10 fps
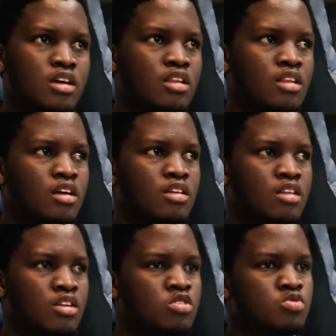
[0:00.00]
they,
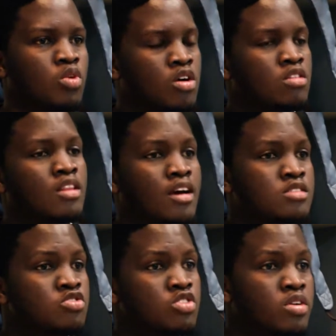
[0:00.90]
they don't work on their
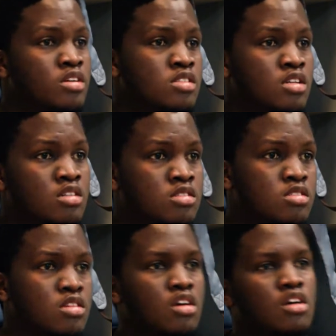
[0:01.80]
drawing skills,
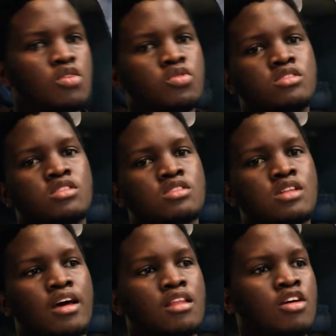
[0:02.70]
which is
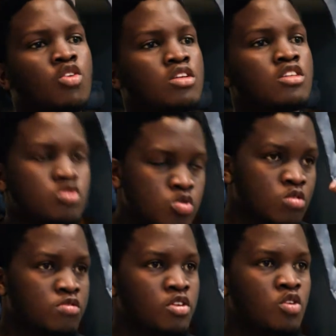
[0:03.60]
like the only tool
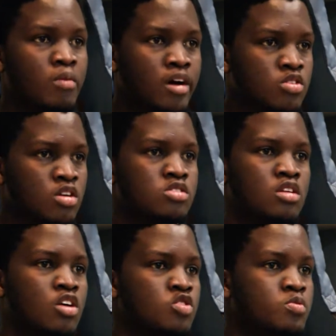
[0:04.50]
for your mind to actually
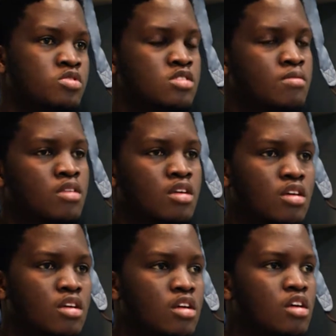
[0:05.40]
output something.
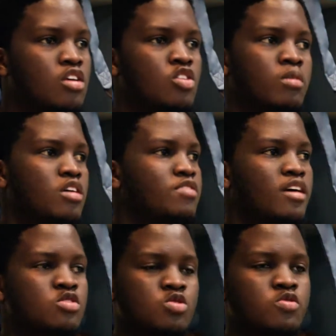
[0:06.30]
You might
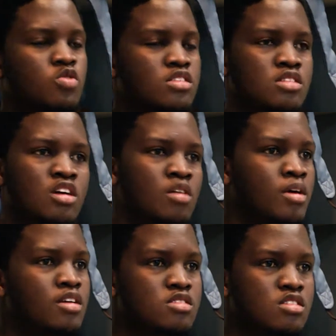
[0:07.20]
find software that are
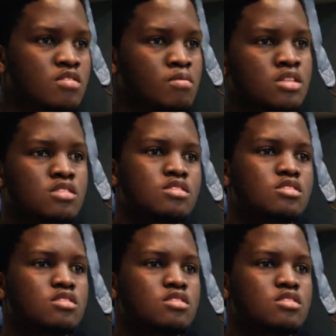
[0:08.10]
amazing, but